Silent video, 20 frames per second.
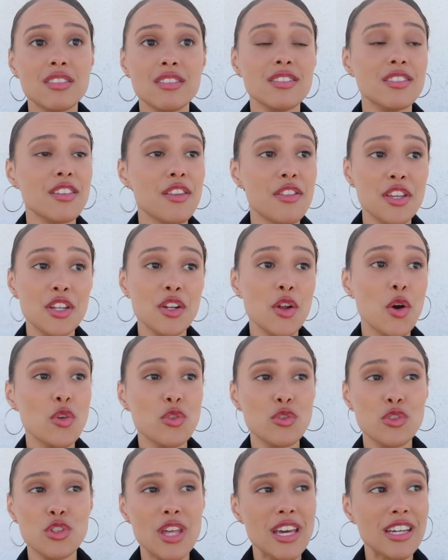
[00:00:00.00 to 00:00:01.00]
you
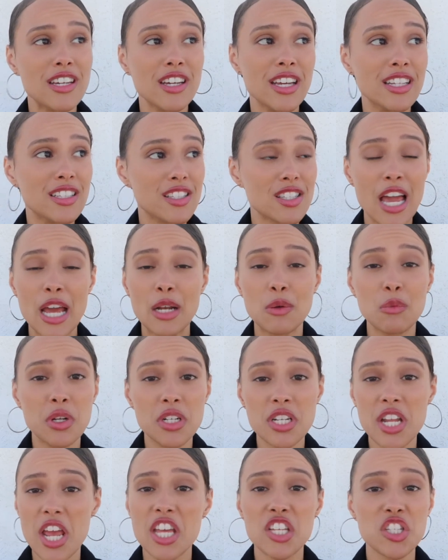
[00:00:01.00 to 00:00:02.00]
know, they could get signed one
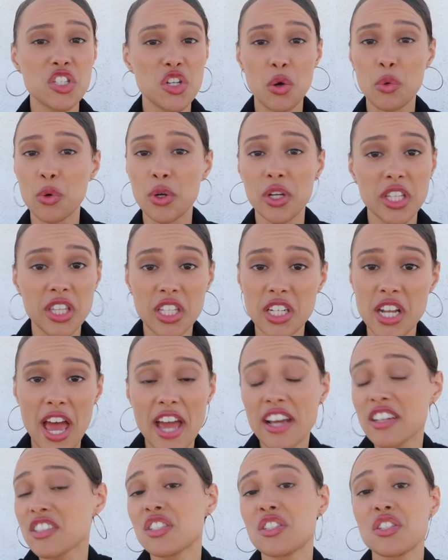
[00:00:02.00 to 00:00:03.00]
day, start working the
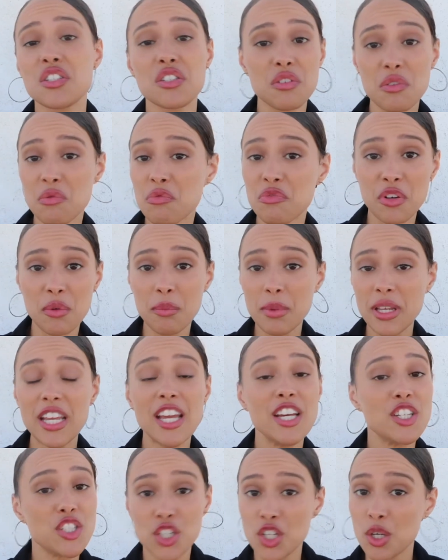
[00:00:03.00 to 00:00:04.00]
next. For
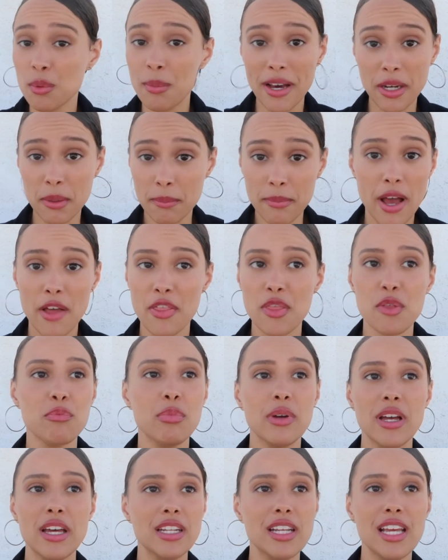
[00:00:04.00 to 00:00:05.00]
me, it took about a month,
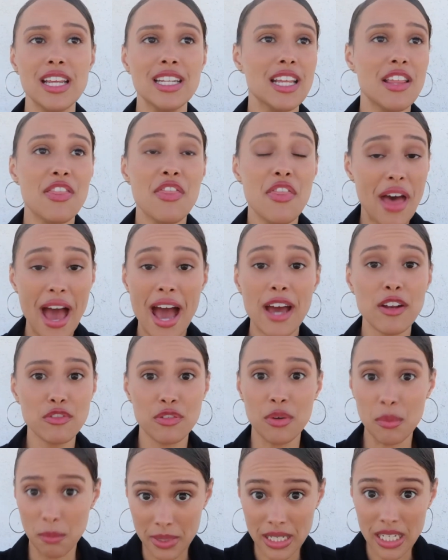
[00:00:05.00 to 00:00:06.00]
but and that
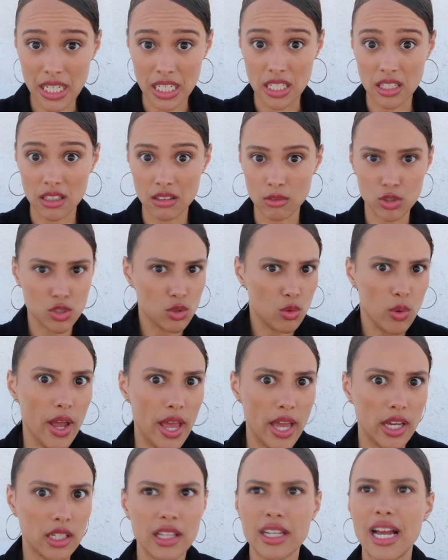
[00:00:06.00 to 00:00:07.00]
for me was
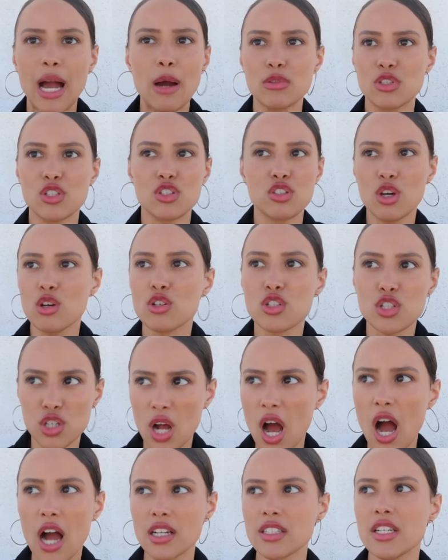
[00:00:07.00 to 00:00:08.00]
quick. Like I was so
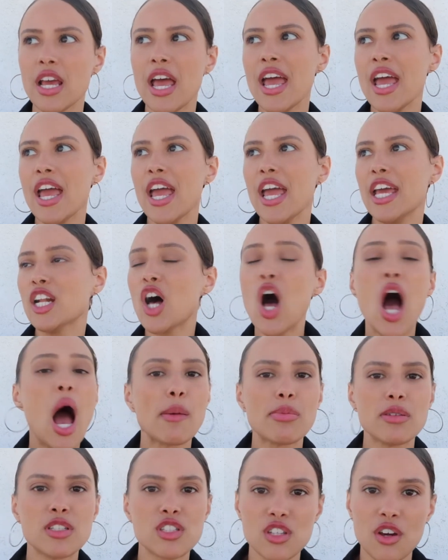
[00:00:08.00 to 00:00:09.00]
shocked. It all
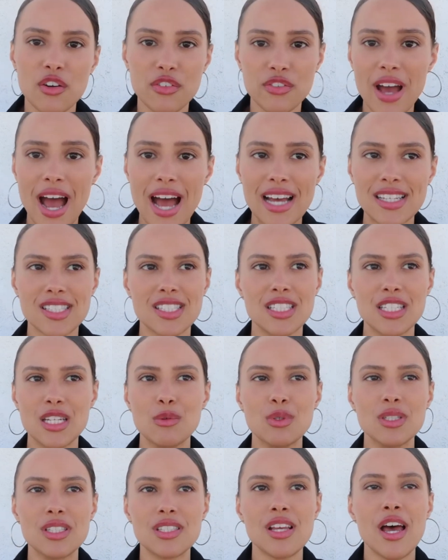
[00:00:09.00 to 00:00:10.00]
happened so fast and it
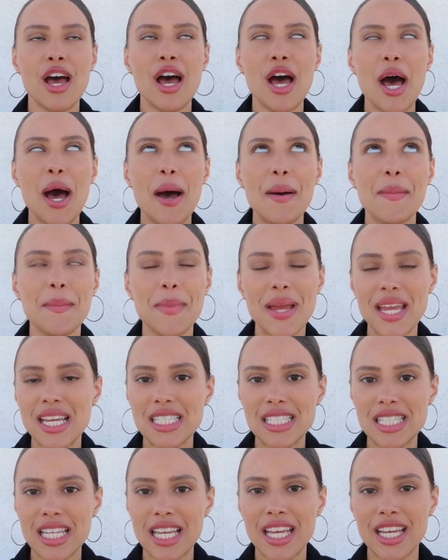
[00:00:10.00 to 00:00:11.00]
was
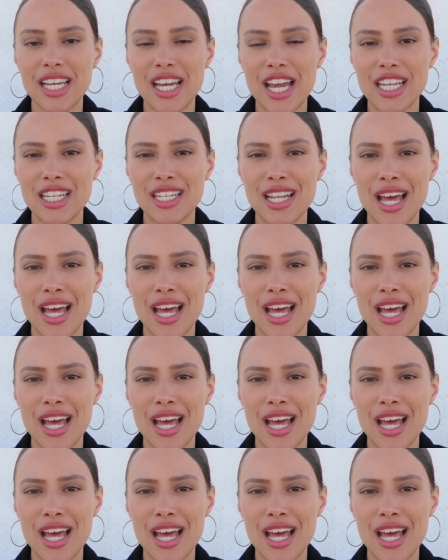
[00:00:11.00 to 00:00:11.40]
amazing, and